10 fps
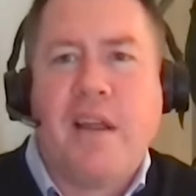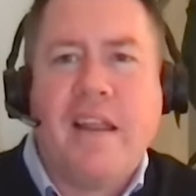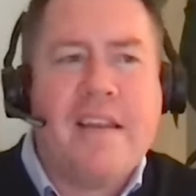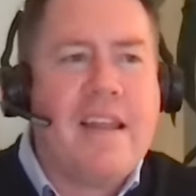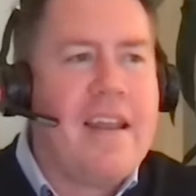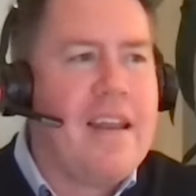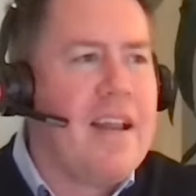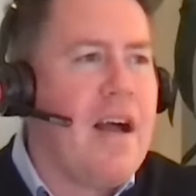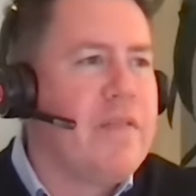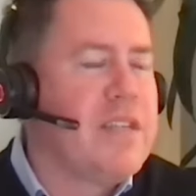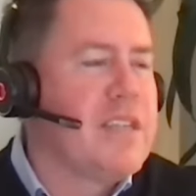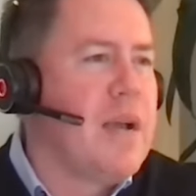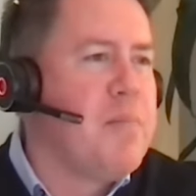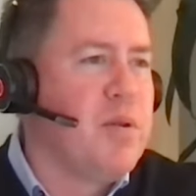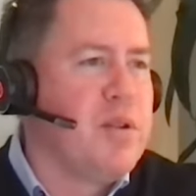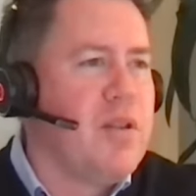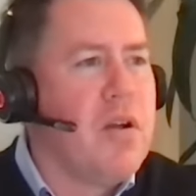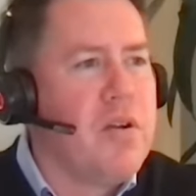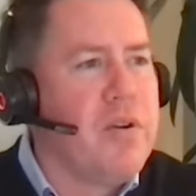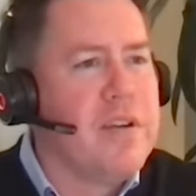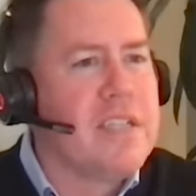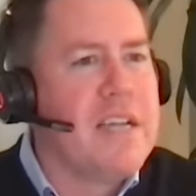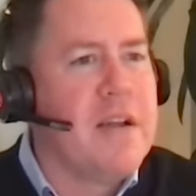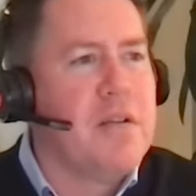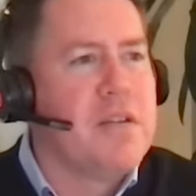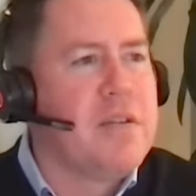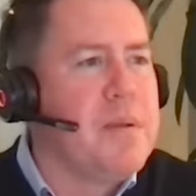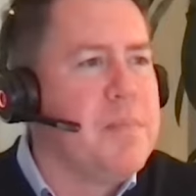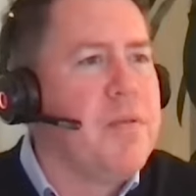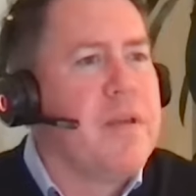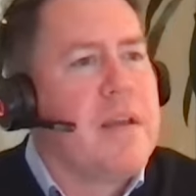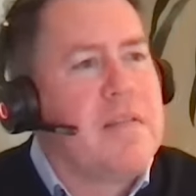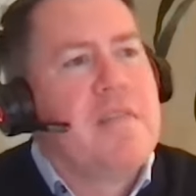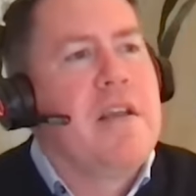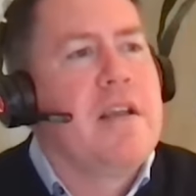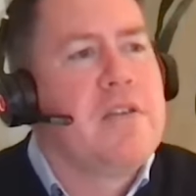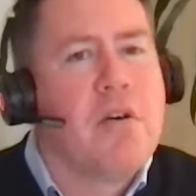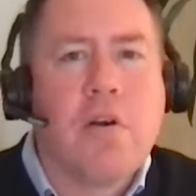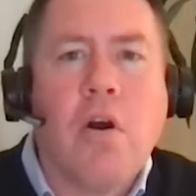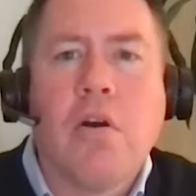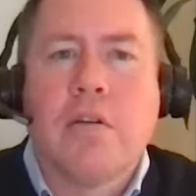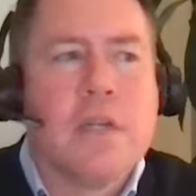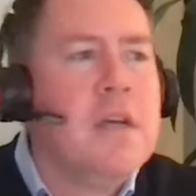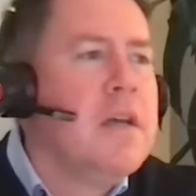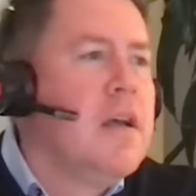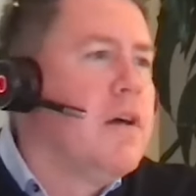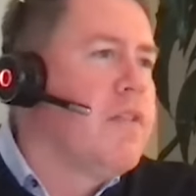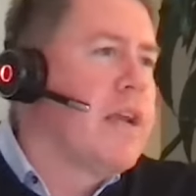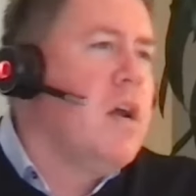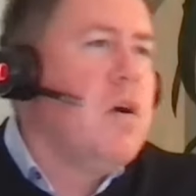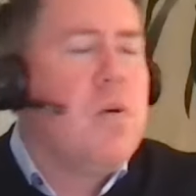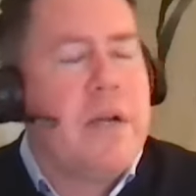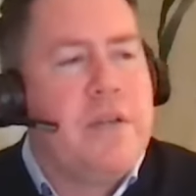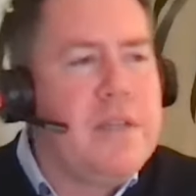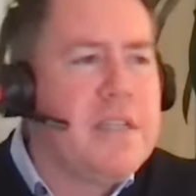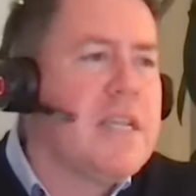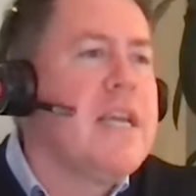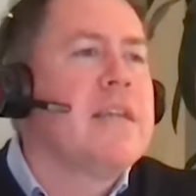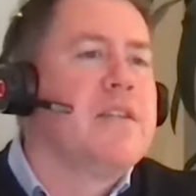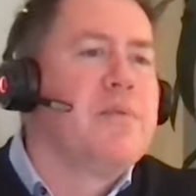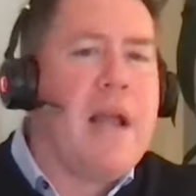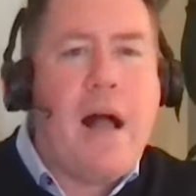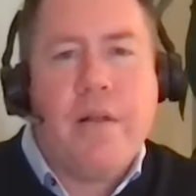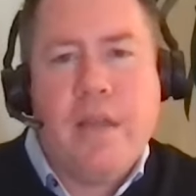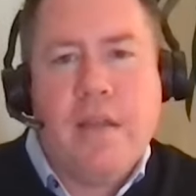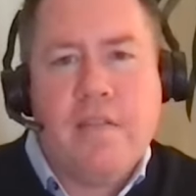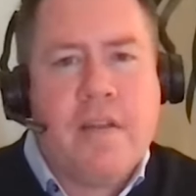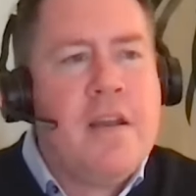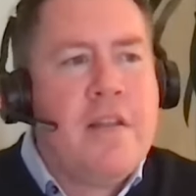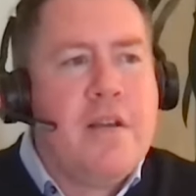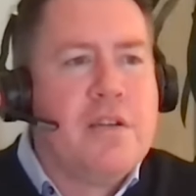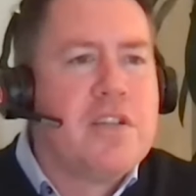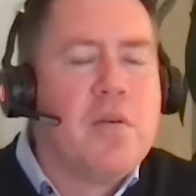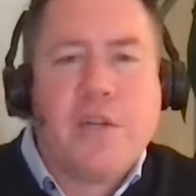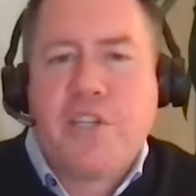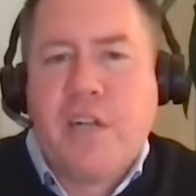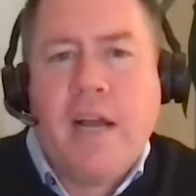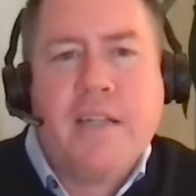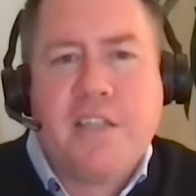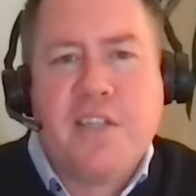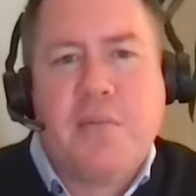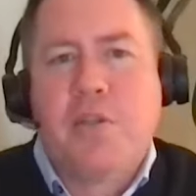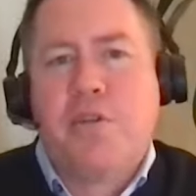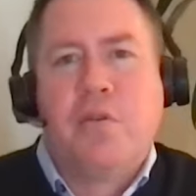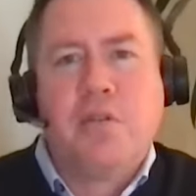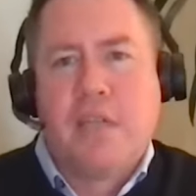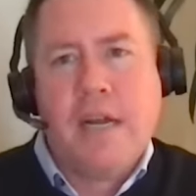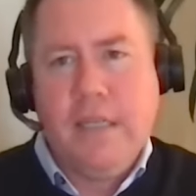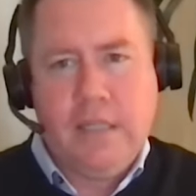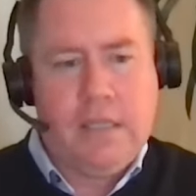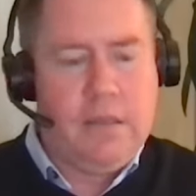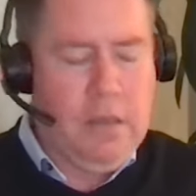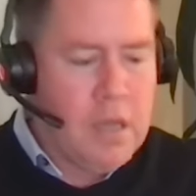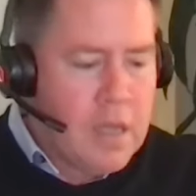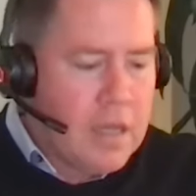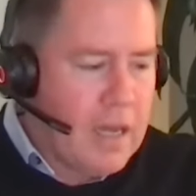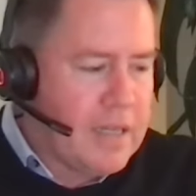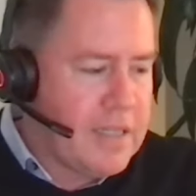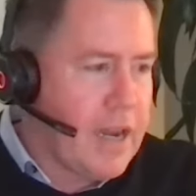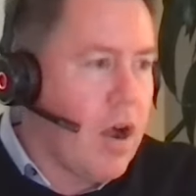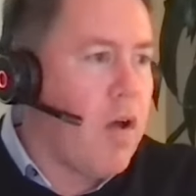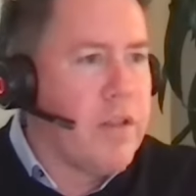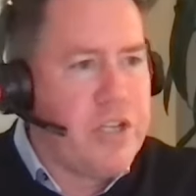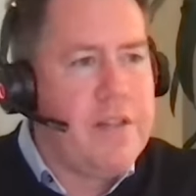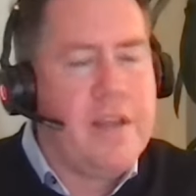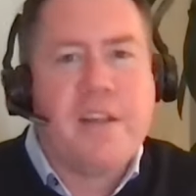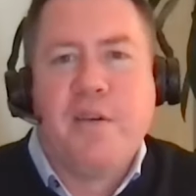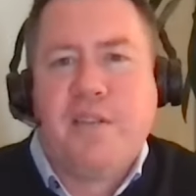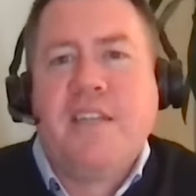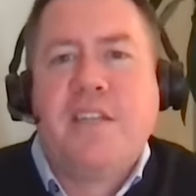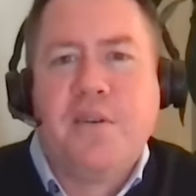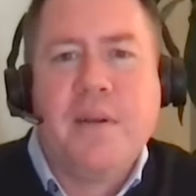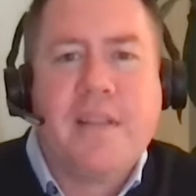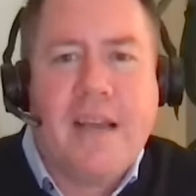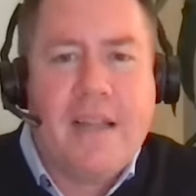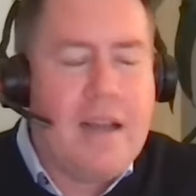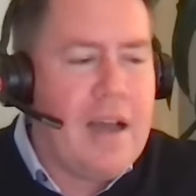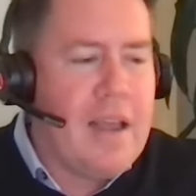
And and obviously I built a long career in sales and people think it's this like dark art of like, oh, I do these things and the reality is there's so much science and so much neuroscience and uh, psychology that goes into it that I,